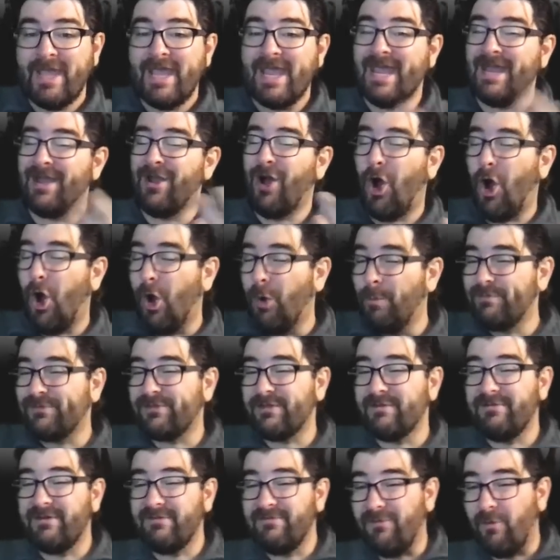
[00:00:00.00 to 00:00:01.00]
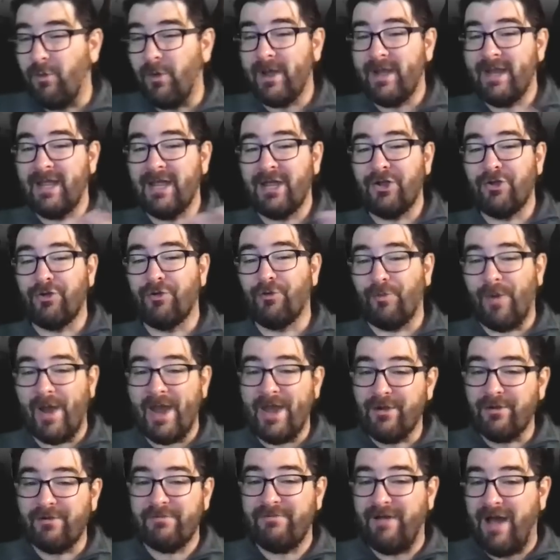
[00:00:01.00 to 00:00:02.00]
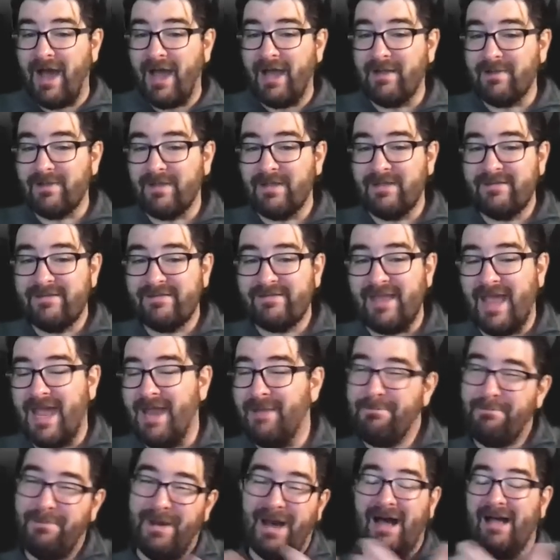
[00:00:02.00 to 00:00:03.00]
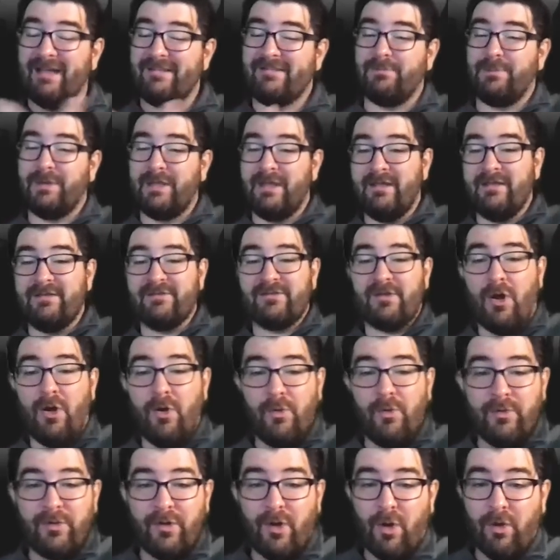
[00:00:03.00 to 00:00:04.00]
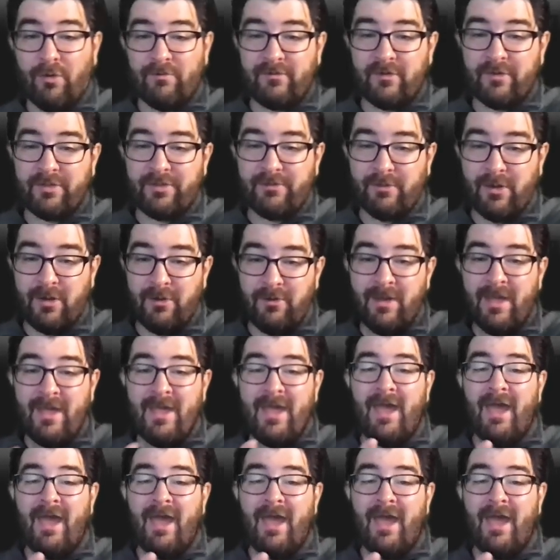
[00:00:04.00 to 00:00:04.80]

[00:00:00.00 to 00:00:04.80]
in hopes of avoiding greater violence and possibly his own overthrow.